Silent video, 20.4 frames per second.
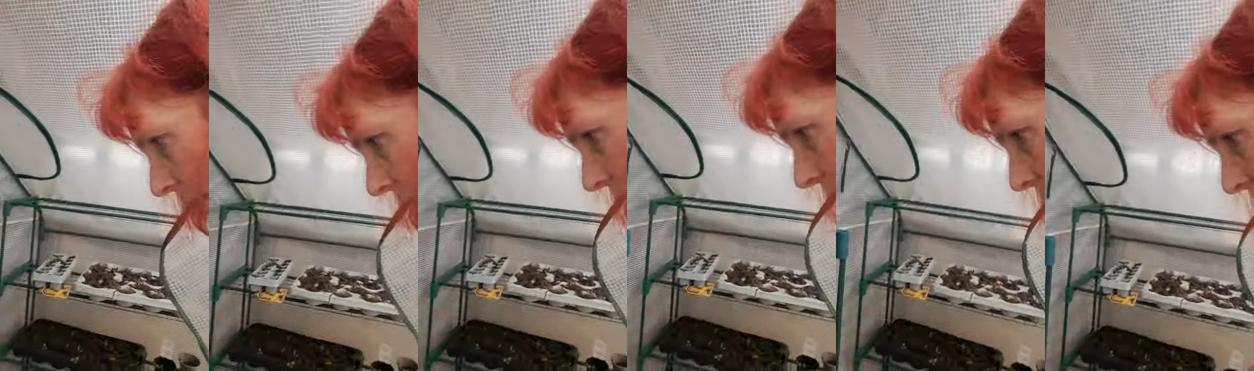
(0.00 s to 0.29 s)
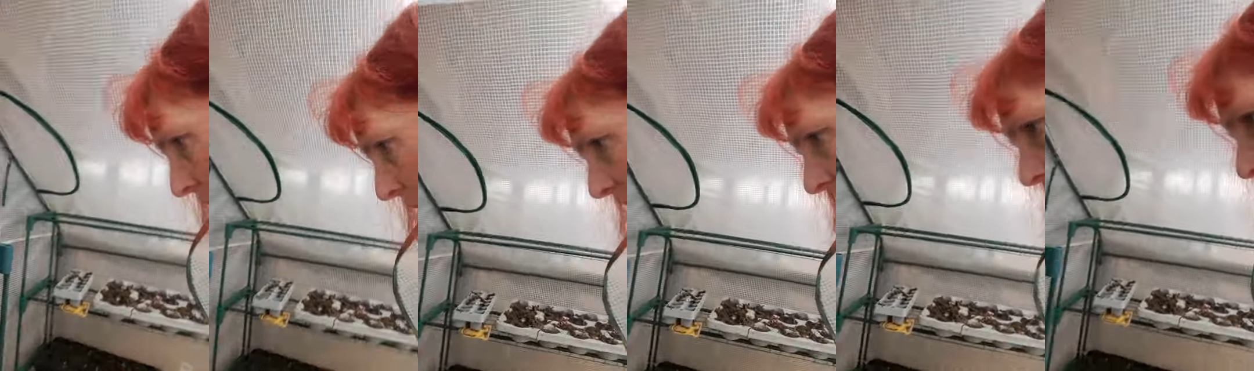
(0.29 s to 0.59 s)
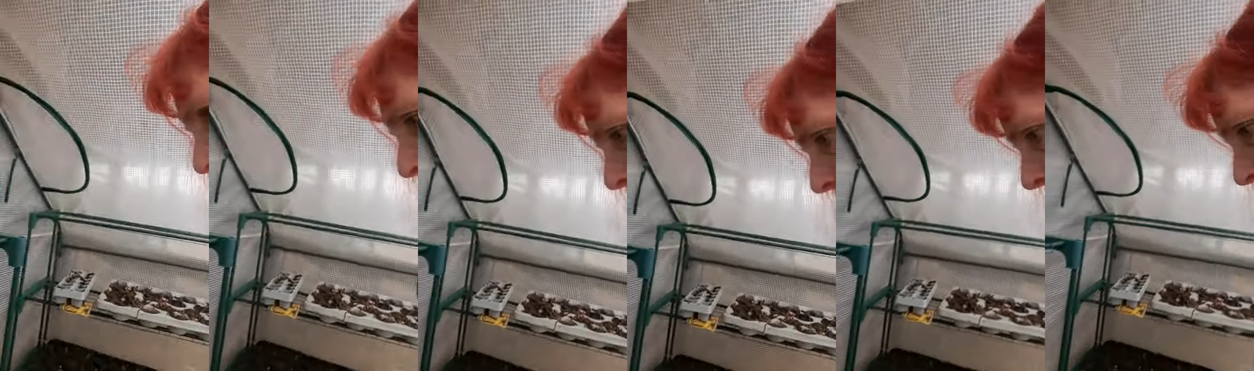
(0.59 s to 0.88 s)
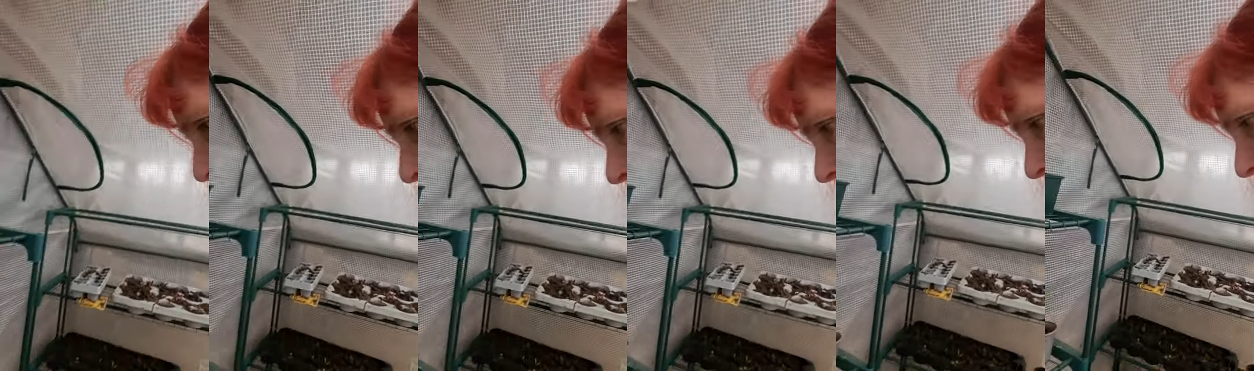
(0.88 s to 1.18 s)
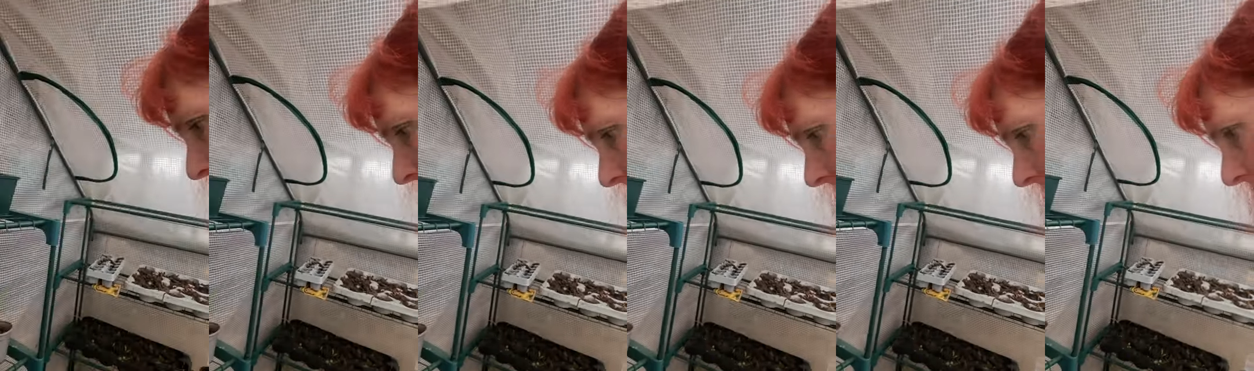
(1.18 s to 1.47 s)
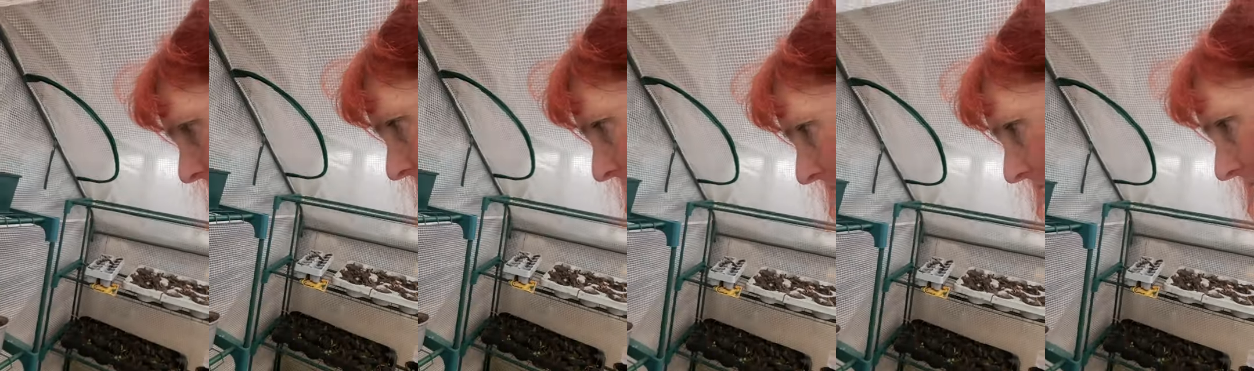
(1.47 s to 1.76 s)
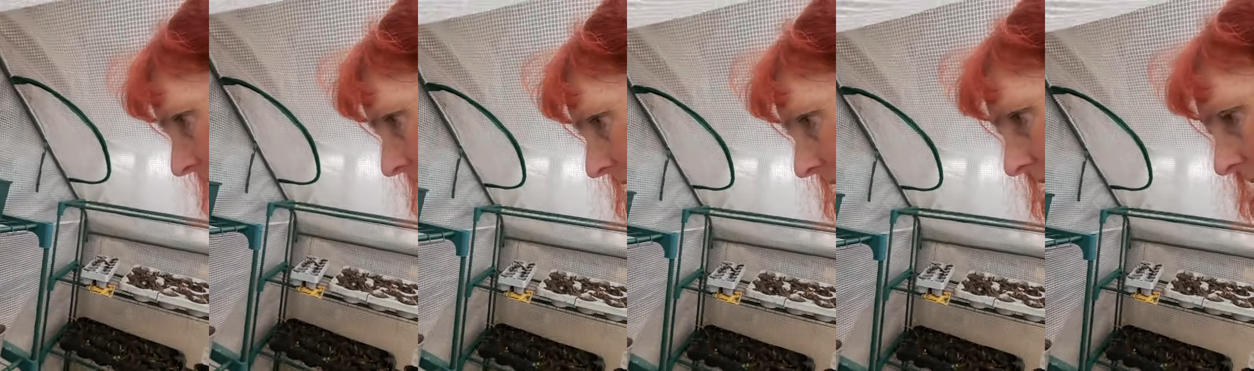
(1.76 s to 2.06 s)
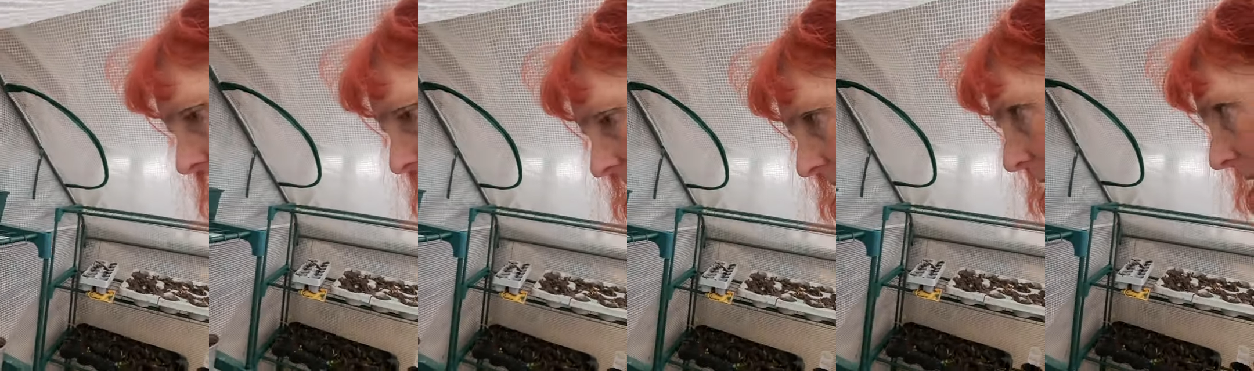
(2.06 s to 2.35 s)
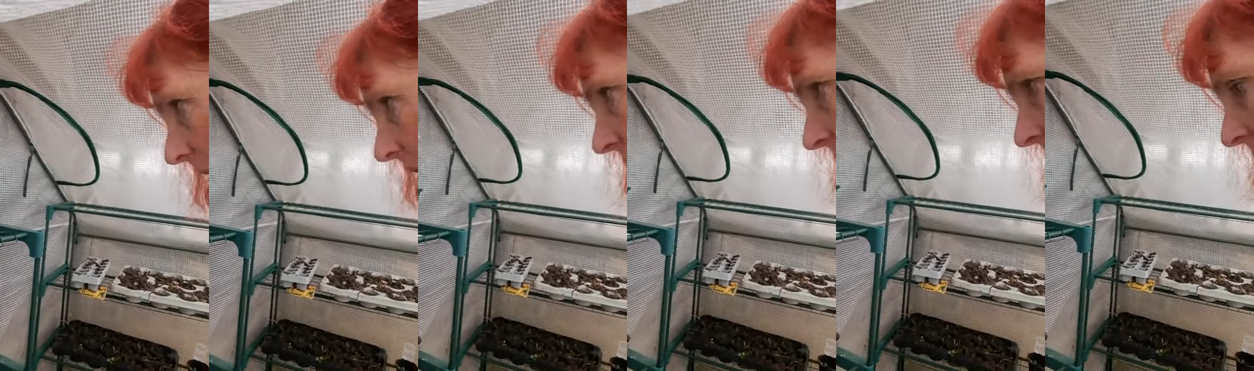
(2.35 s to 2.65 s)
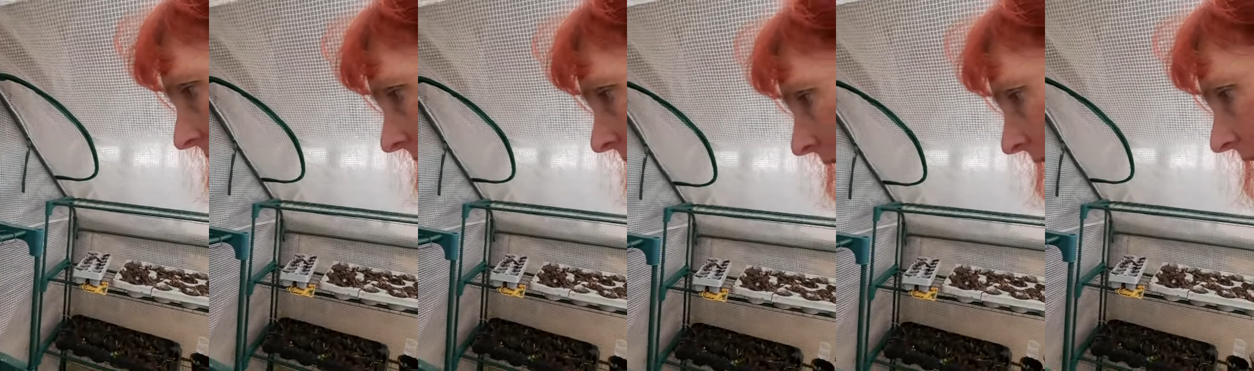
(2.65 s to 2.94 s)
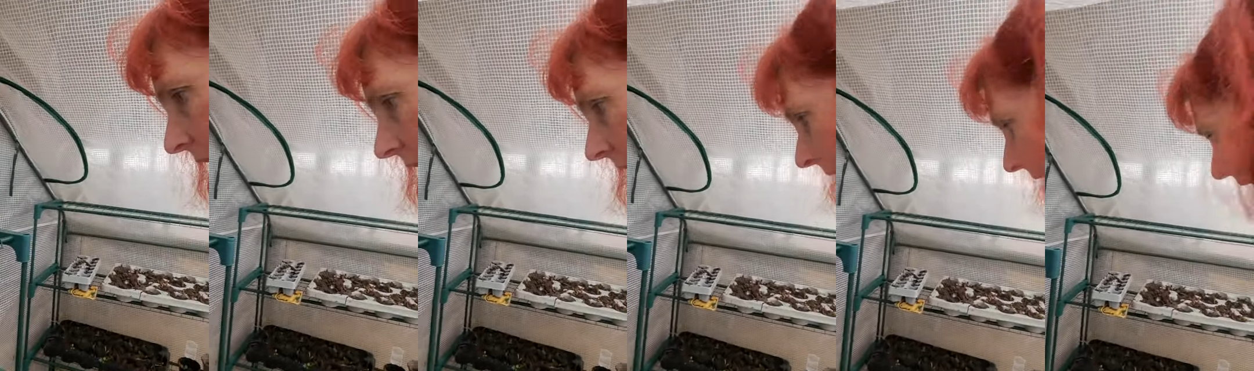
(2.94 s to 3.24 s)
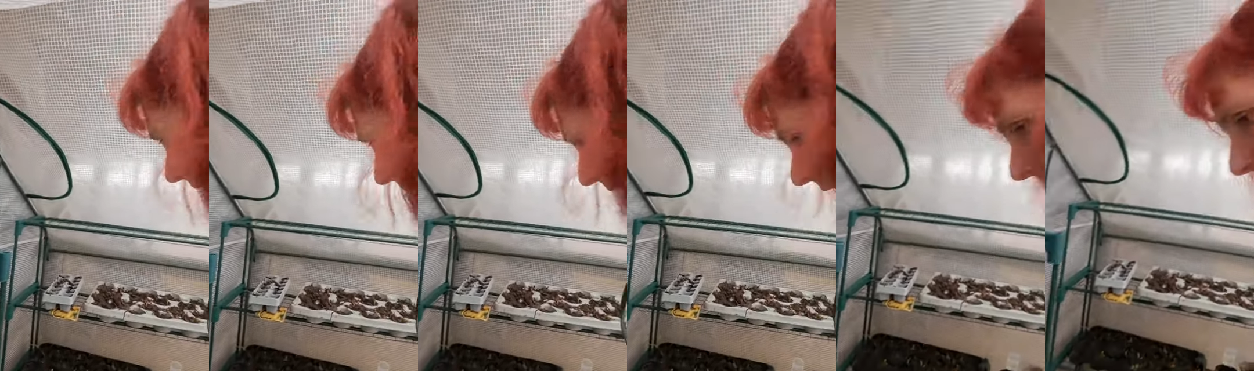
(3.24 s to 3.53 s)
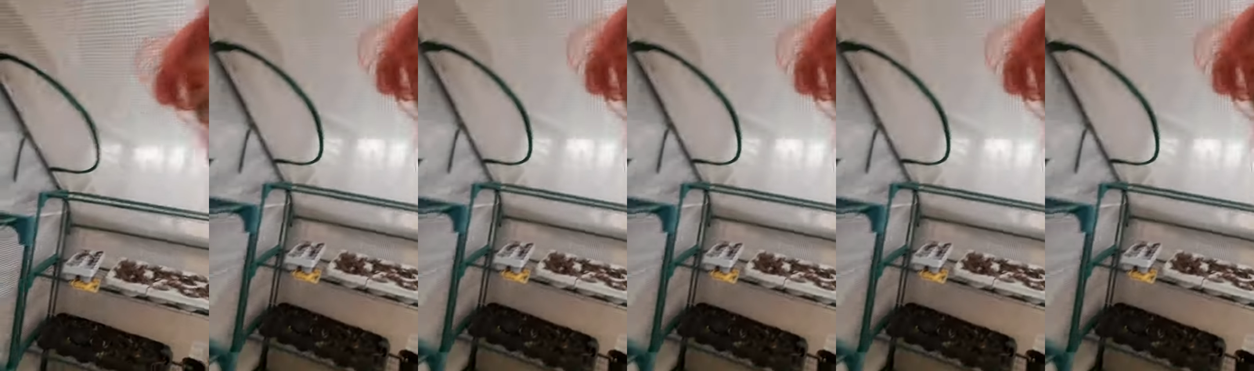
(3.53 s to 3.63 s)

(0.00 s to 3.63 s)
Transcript: [unreadable: no face in view]